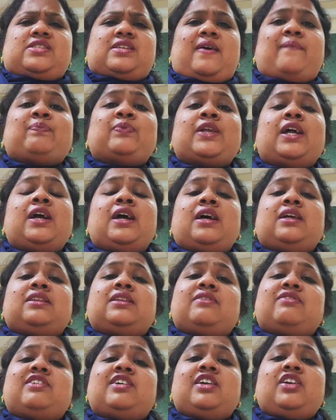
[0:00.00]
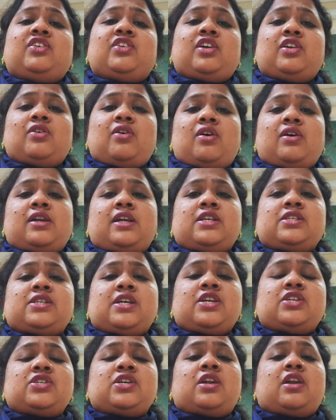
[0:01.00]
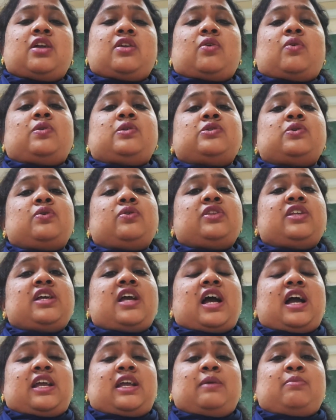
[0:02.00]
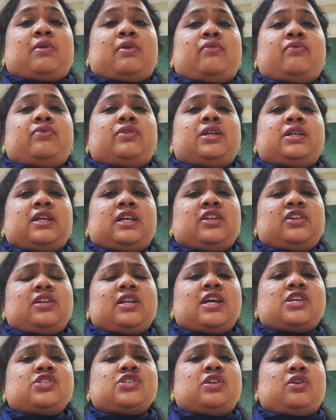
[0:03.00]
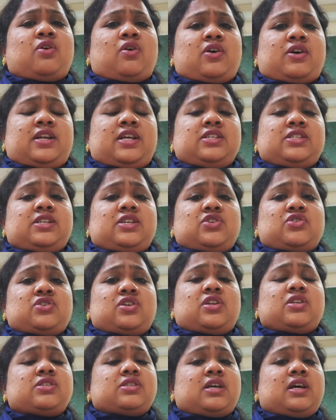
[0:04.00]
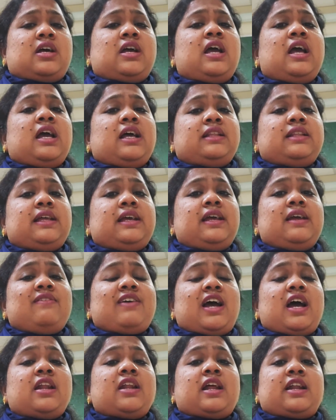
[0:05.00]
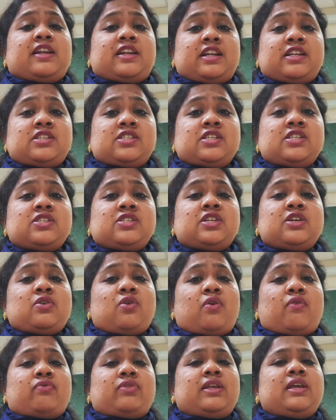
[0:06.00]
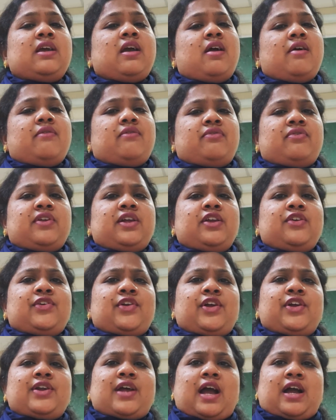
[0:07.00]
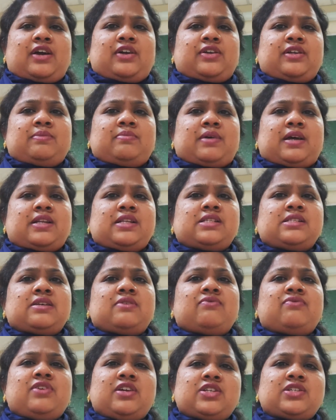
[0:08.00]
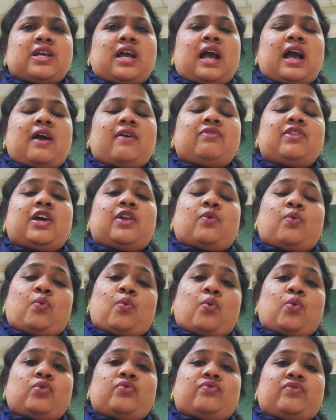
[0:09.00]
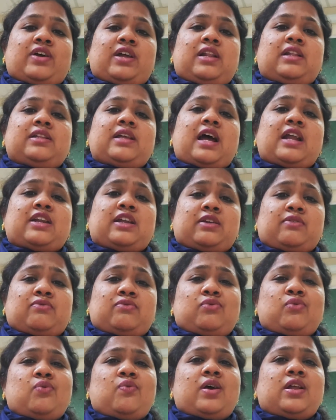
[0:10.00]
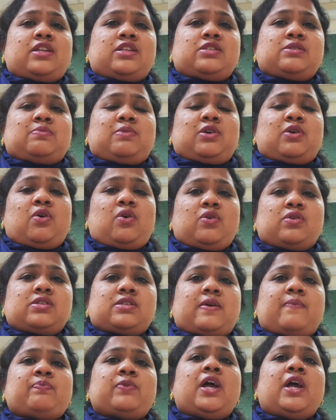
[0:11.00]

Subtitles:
The World Trade Organization and also the IMF, the international organizations, they are insisting of the free trade agreements which have their own wealth and influence, because